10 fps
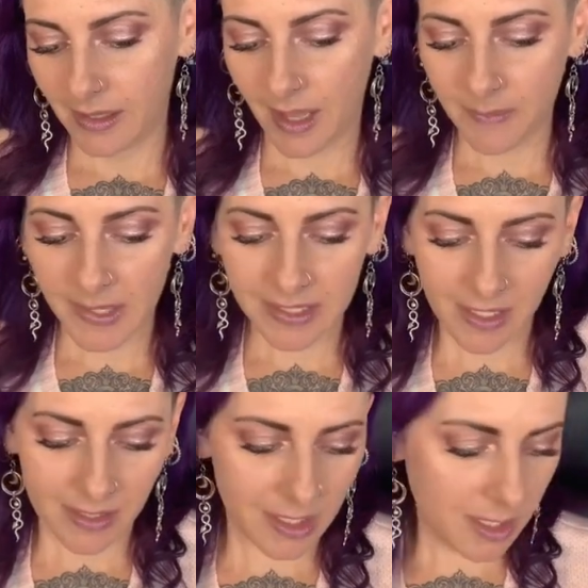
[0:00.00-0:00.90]
That brings
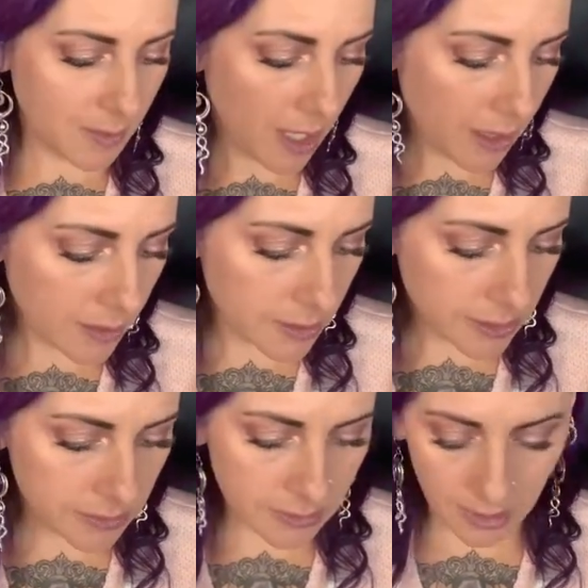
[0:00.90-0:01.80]
us to our
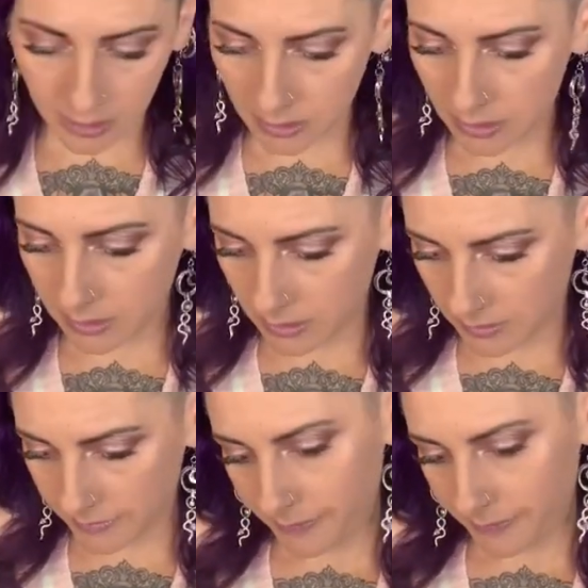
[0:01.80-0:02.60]
card.